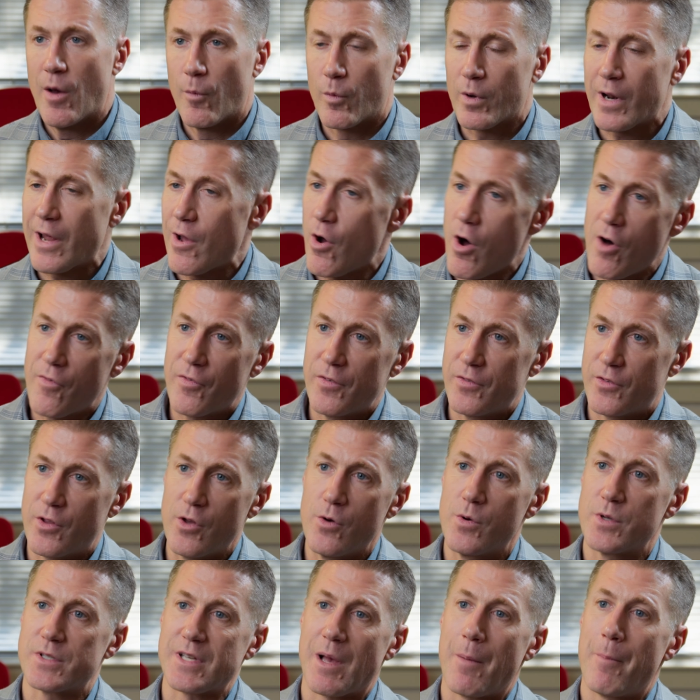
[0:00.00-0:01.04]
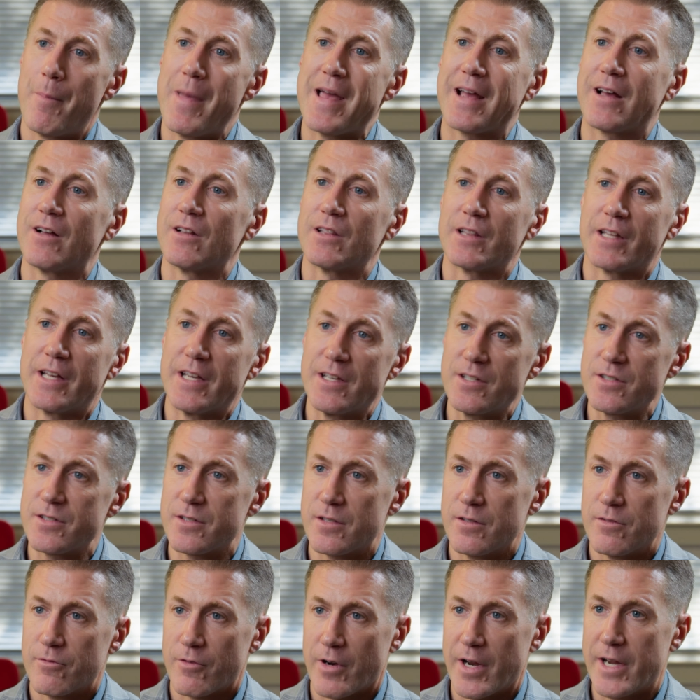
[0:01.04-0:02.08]
And what I often do is I'll make a
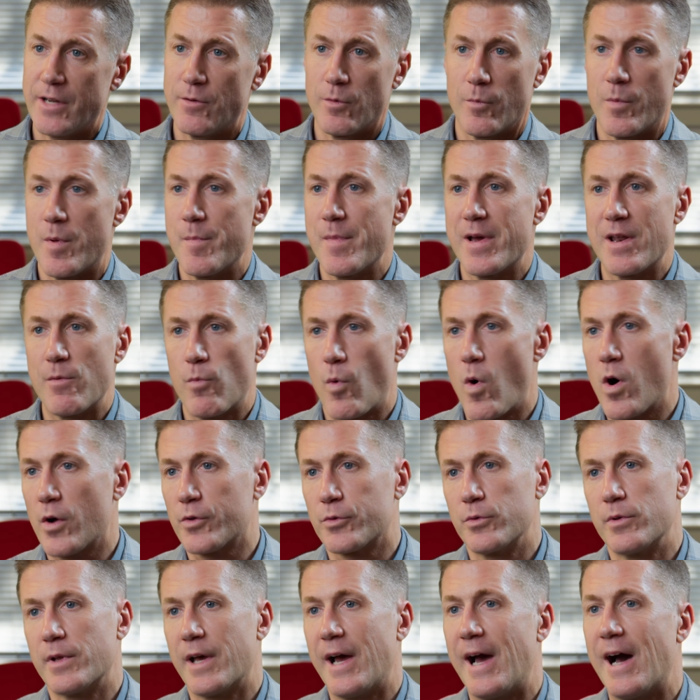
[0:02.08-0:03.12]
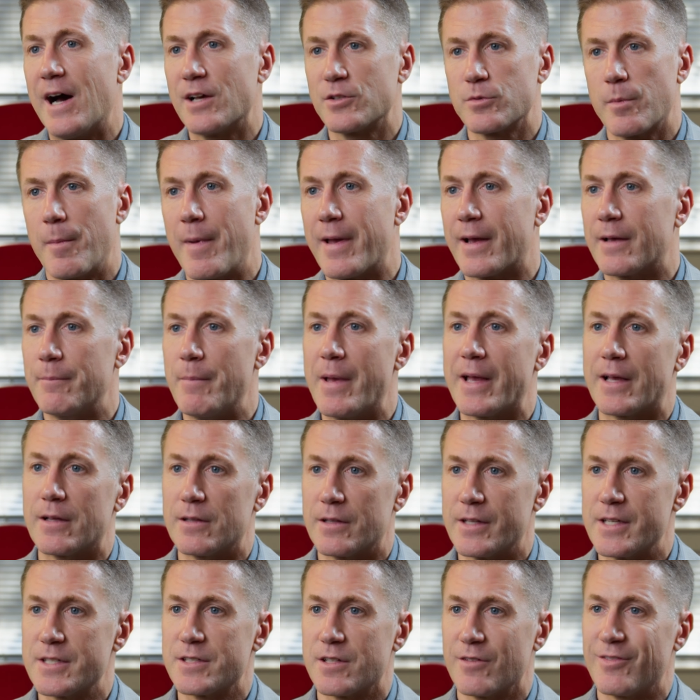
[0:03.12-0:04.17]
list, right? And we might walk through the house, we'll make, make a
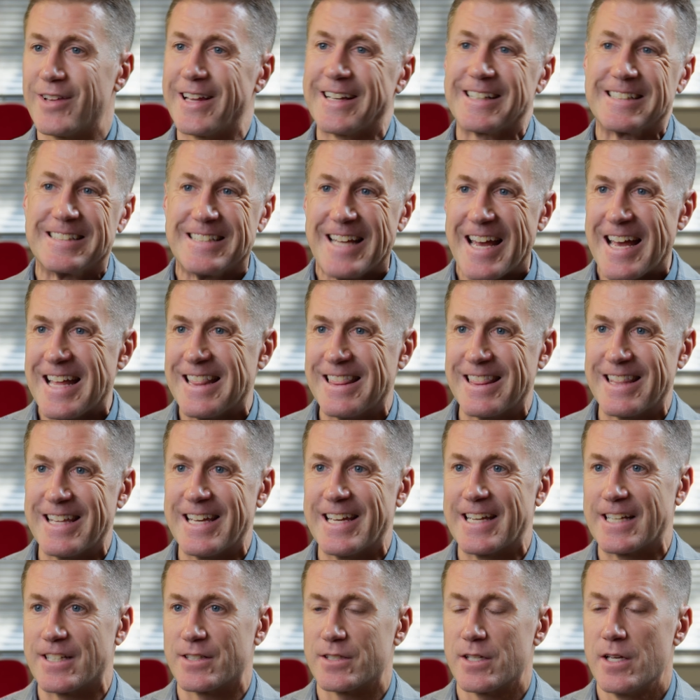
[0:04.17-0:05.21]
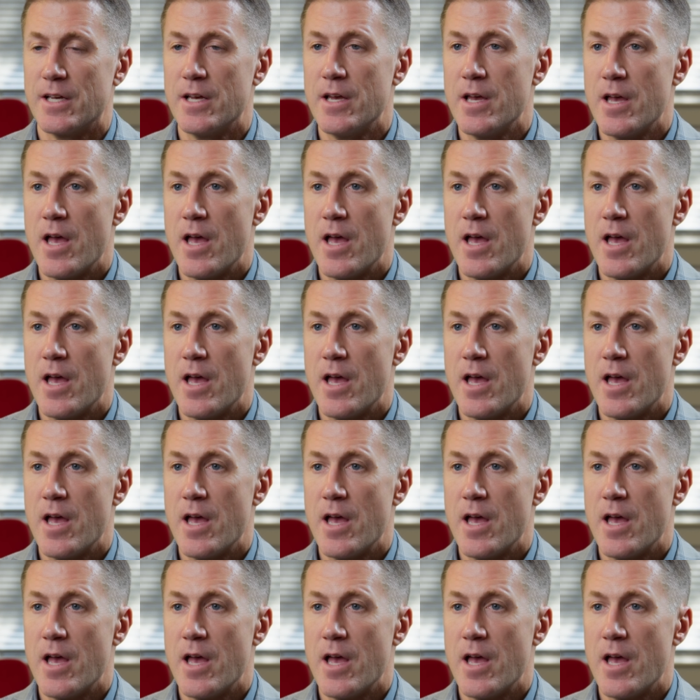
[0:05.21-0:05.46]
list of like ten things.